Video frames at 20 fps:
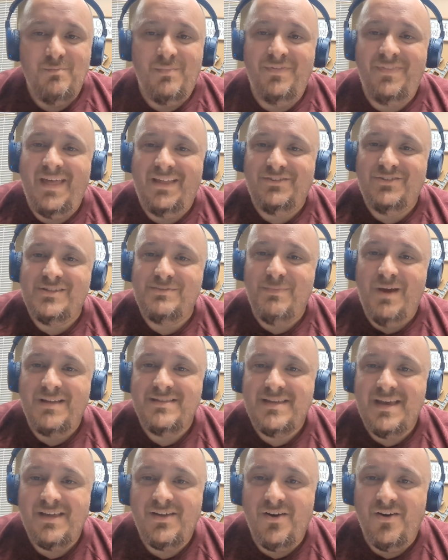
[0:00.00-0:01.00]
But that's just my
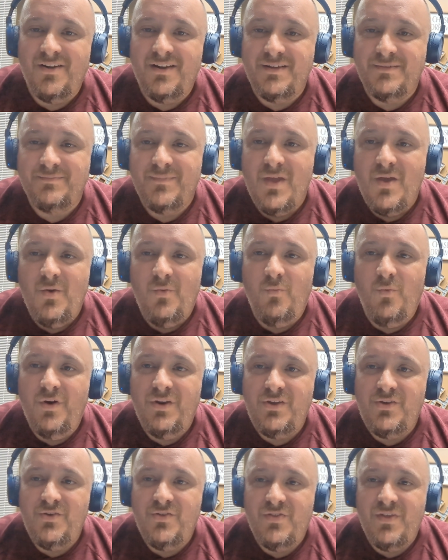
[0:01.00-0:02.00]
take on it. What
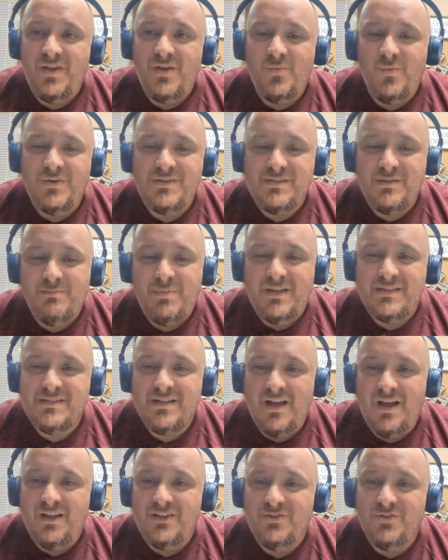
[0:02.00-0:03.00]
do you think? What's the best
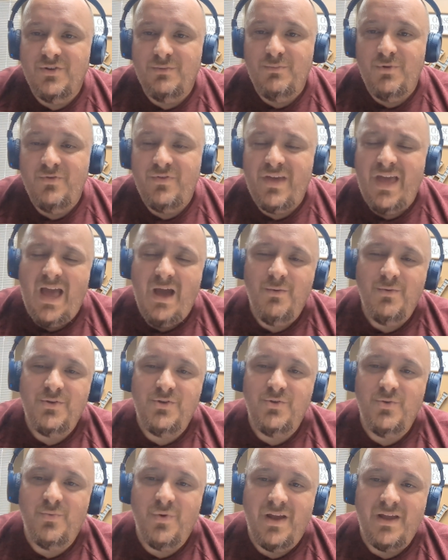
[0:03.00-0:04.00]
Conjuring movie? How
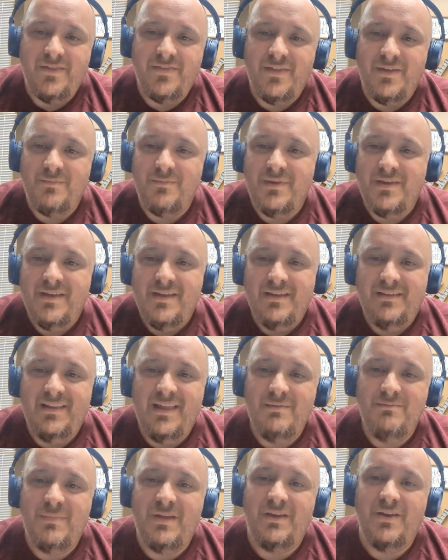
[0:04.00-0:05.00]
would you rank them?
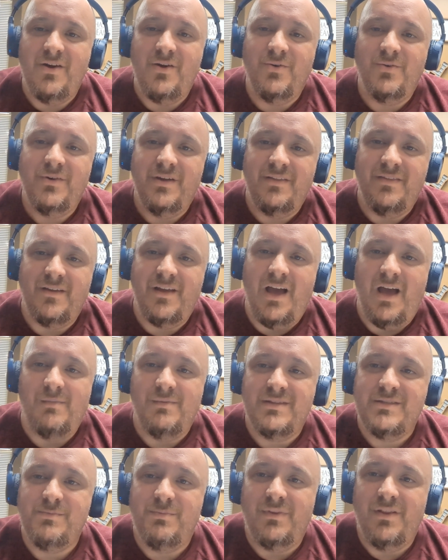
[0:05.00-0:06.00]
Let me know in the
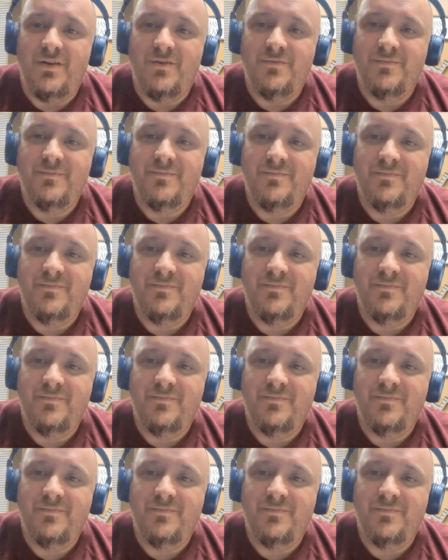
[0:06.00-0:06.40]
comments below.